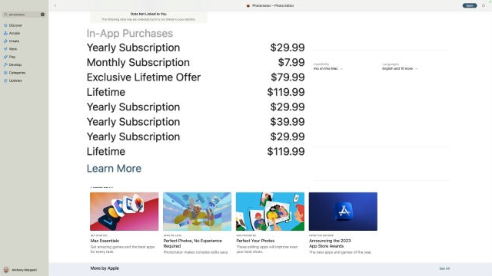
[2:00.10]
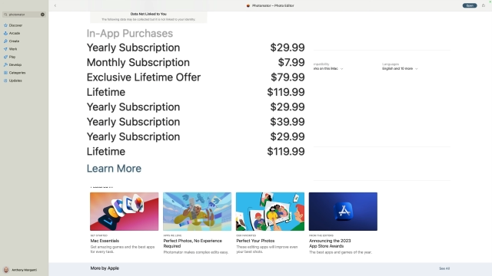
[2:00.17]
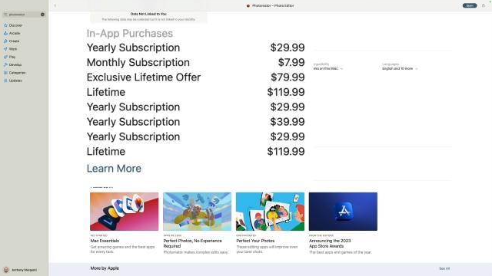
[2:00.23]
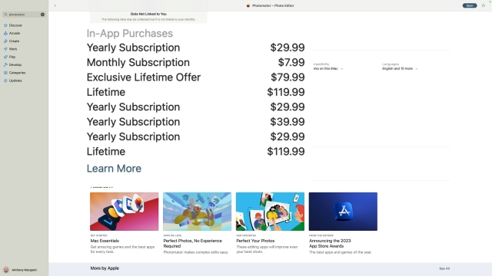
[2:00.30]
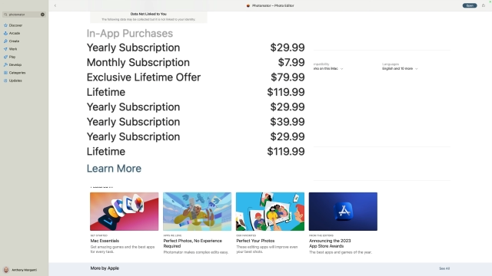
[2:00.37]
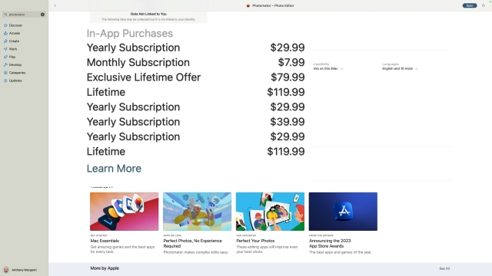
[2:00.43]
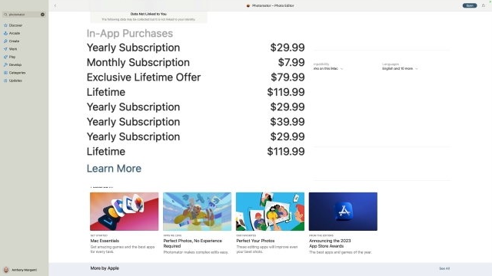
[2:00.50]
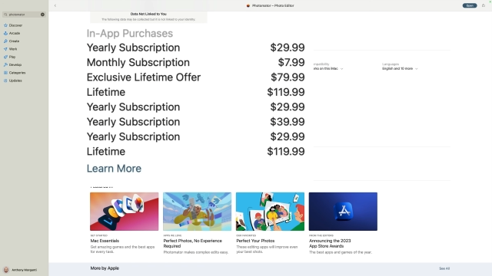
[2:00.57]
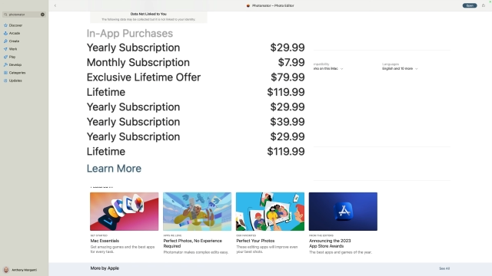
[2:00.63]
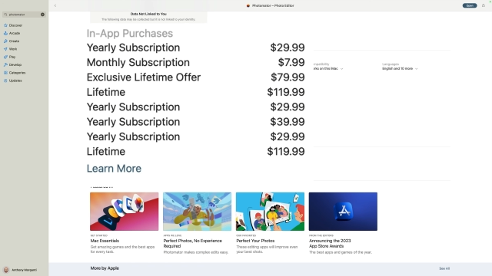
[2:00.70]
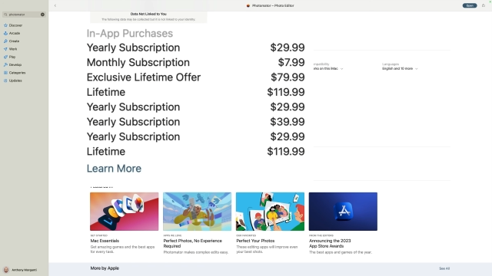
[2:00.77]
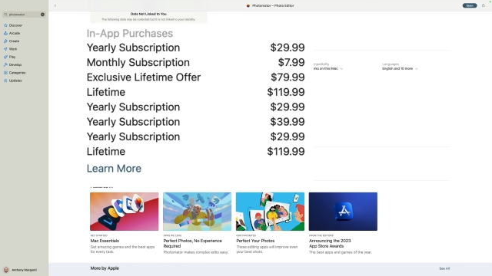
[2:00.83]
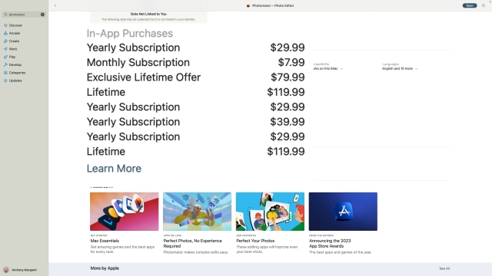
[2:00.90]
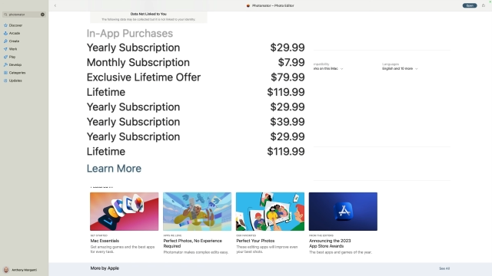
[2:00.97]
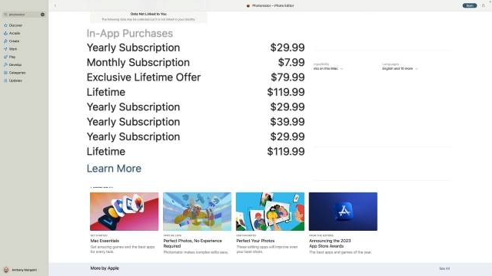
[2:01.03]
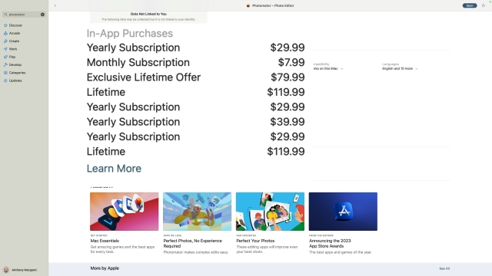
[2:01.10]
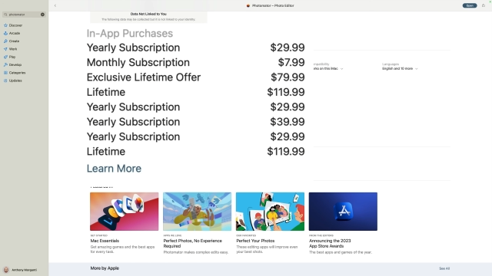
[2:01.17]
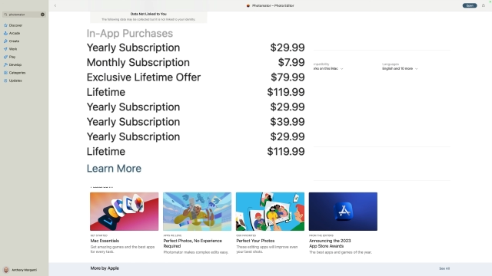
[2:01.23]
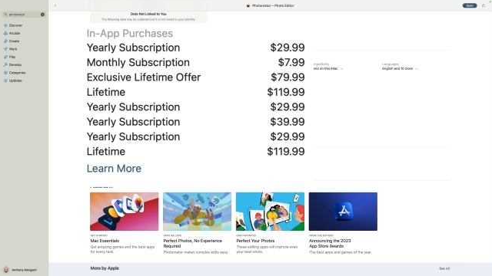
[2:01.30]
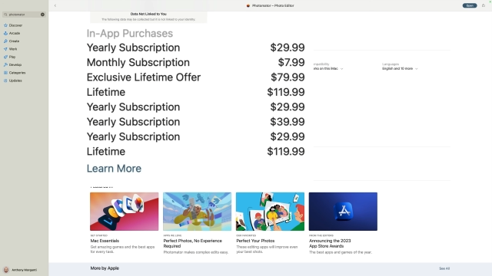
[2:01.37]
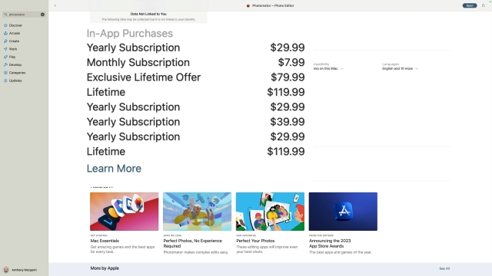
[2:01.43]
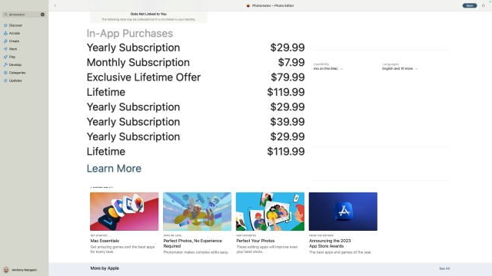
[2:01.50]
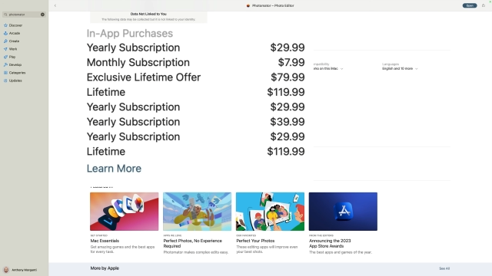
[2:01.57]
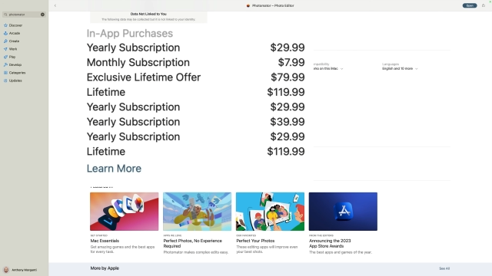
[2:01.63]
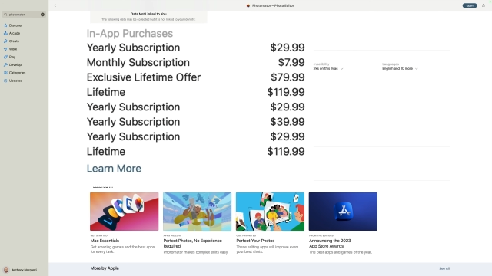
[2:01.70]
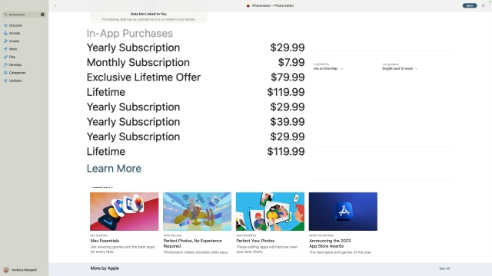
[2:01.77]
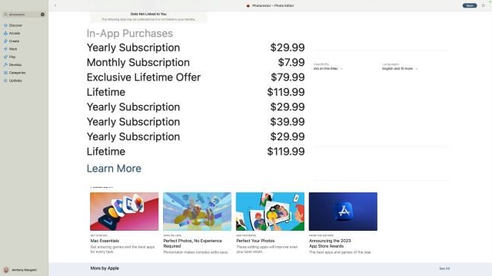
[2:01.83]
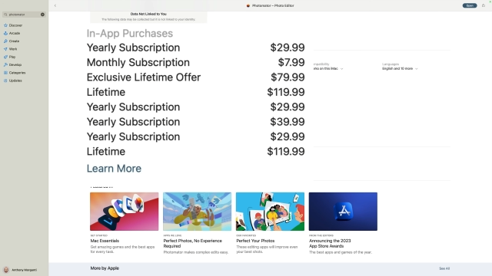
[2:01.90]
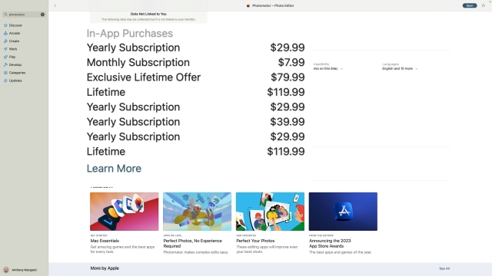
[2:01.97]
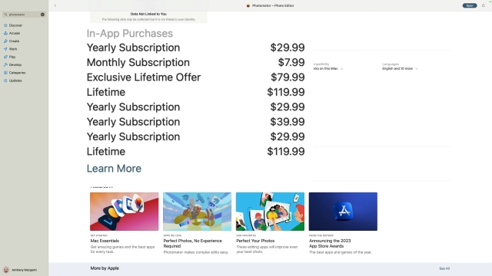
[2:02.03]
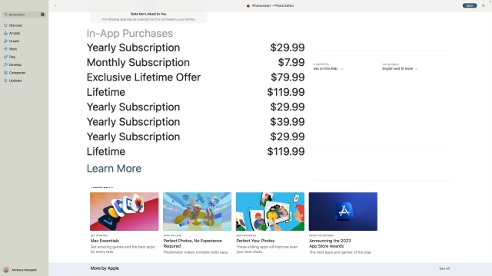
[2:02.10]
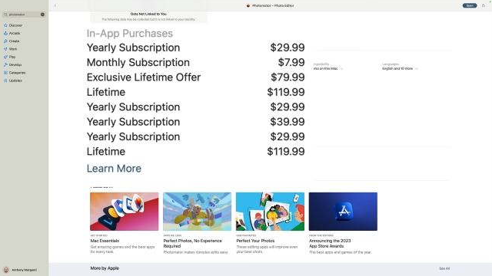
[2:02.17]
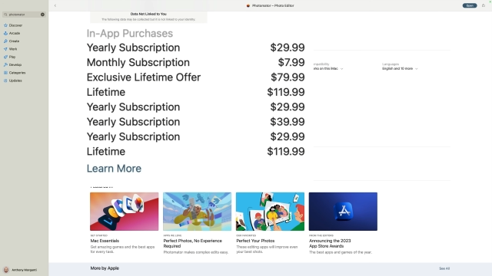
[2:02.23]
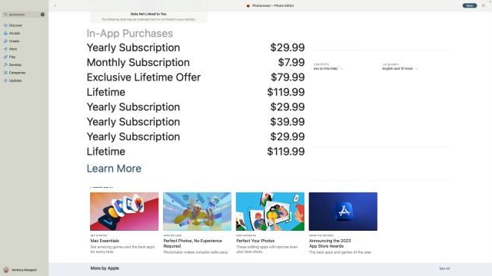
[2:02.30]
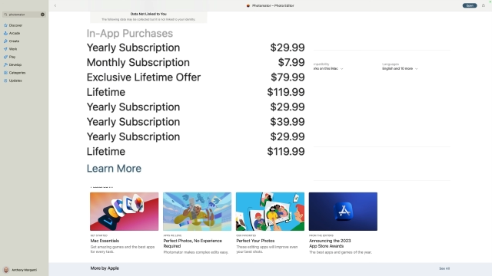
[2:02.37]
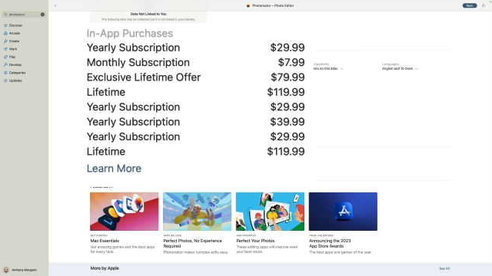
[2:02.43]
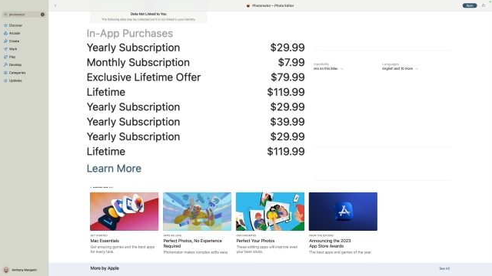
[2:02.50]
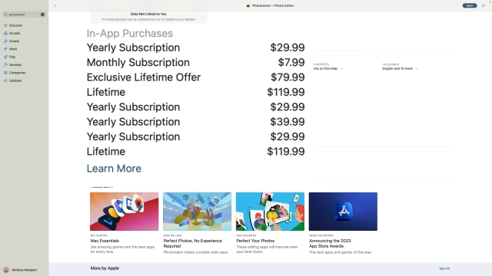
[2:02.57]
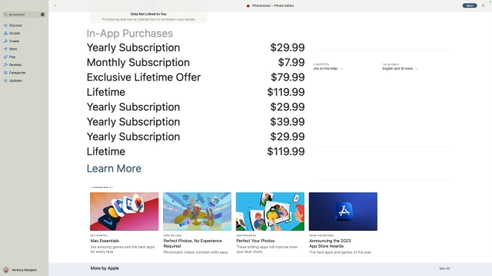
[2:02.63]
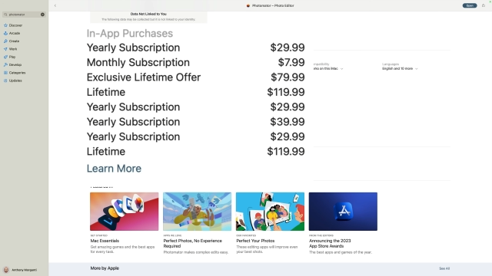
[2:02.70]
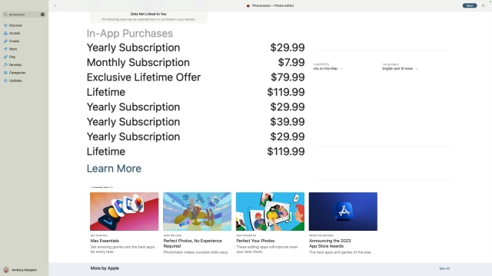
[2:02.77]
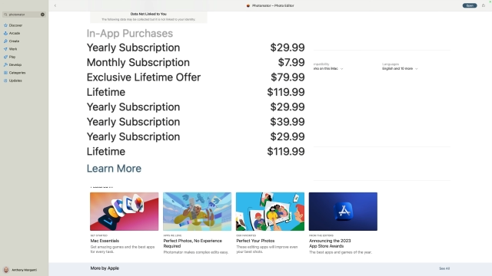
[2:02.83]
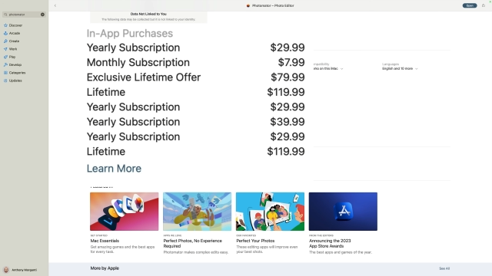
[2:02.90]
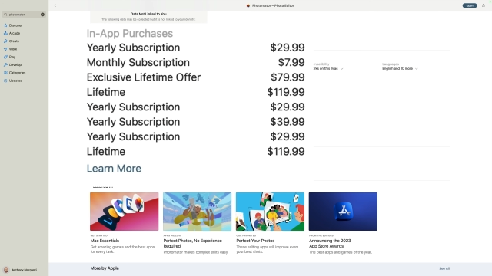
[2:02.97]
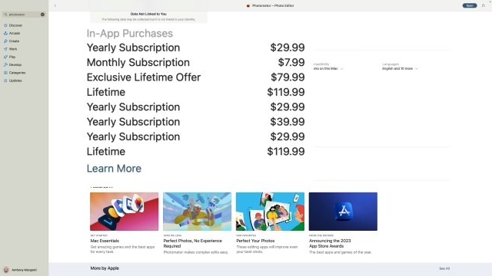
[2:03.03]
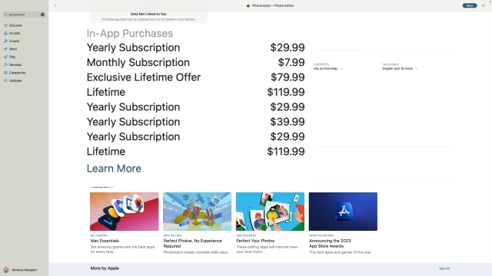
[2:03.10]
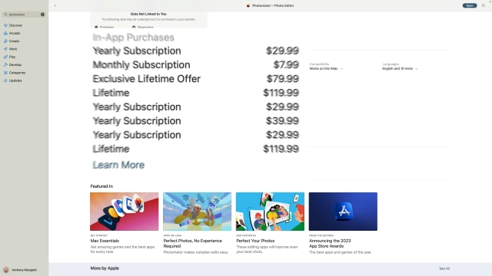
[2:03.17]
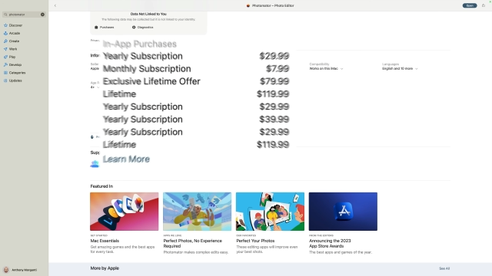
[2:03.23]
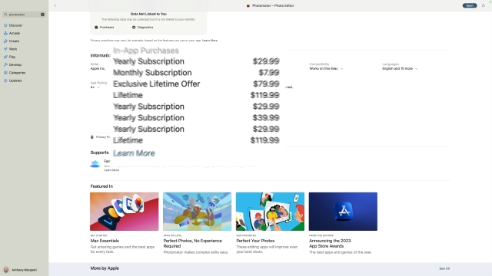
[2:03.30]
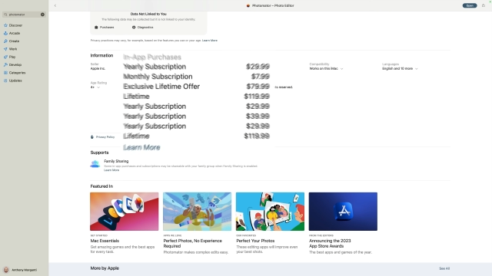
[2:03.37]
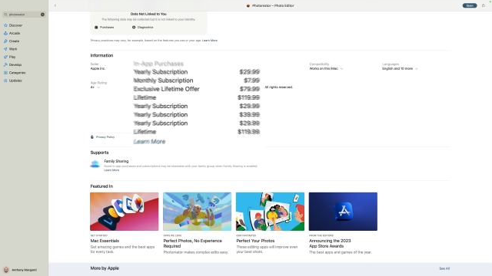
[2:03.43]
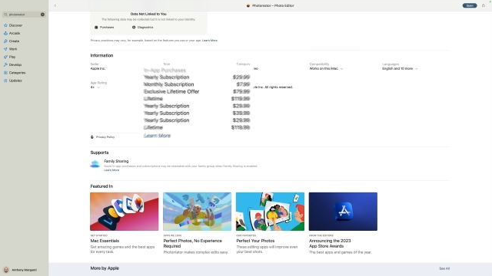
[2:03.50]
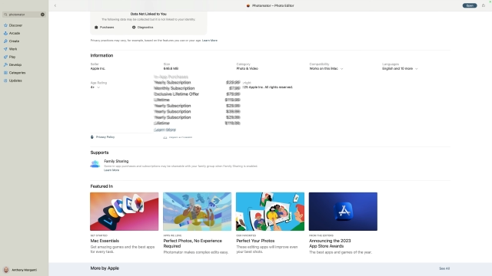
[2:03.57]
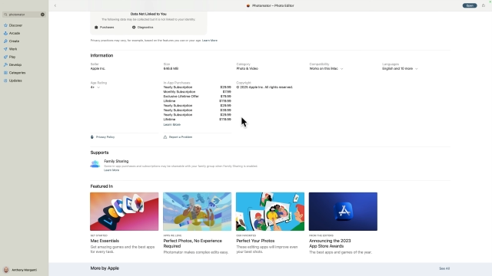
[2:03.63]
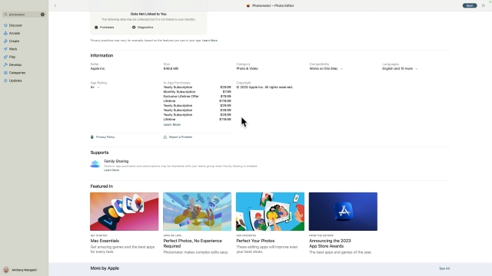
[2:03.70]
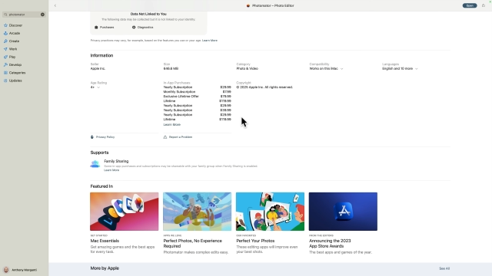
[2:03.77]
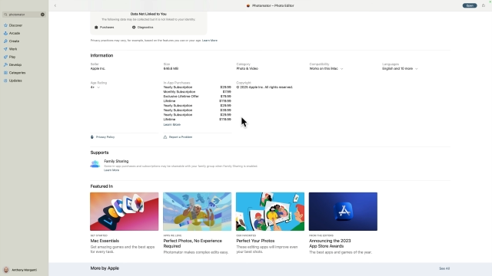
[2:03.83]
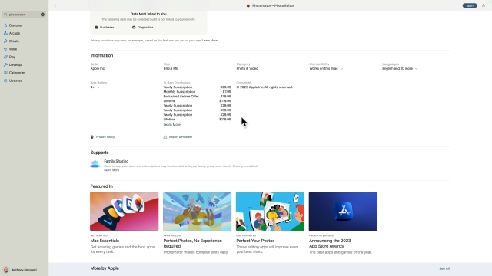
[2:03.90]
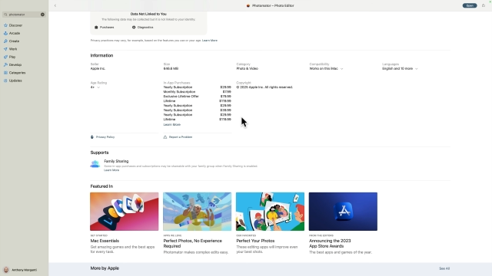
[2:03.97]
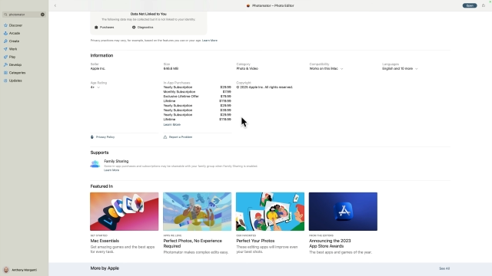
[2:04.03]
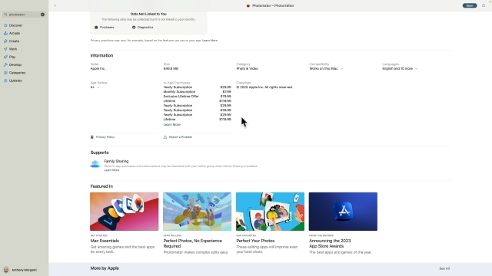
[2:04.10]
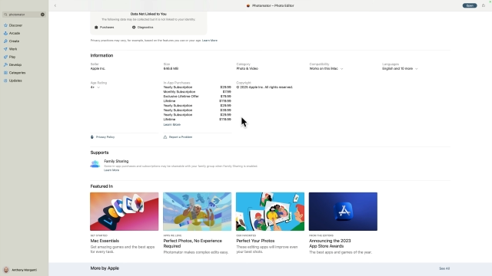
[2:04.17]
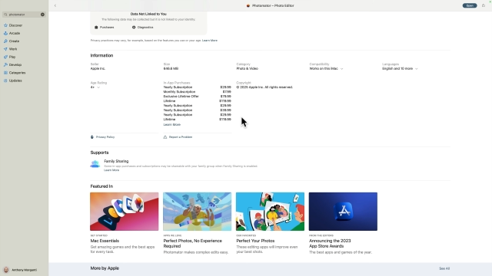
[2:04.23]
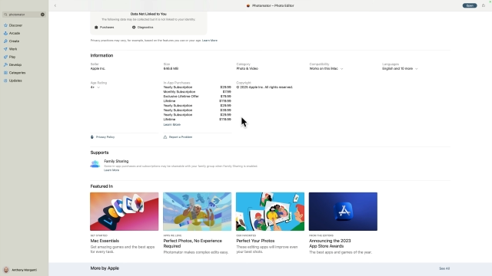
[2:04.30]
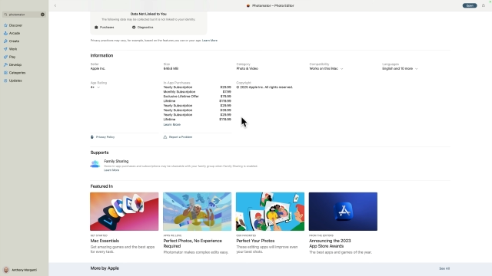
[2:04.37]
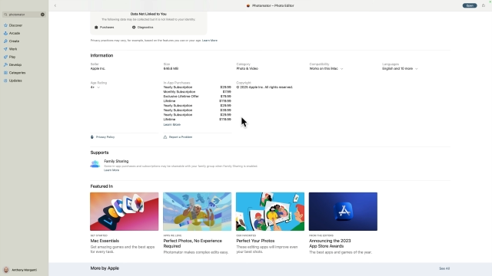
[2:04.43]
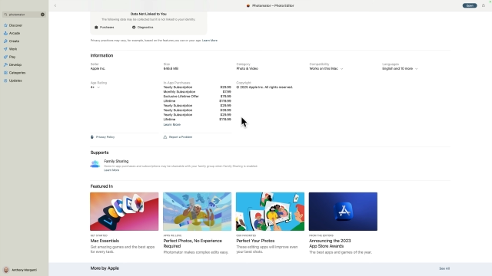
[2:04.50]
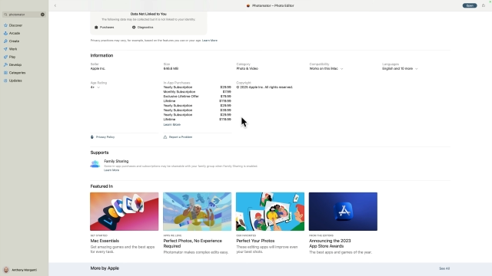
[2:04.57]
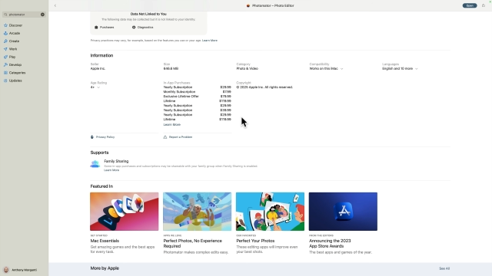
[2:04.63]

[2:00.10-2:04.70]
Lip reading: [unreadable: no face in view]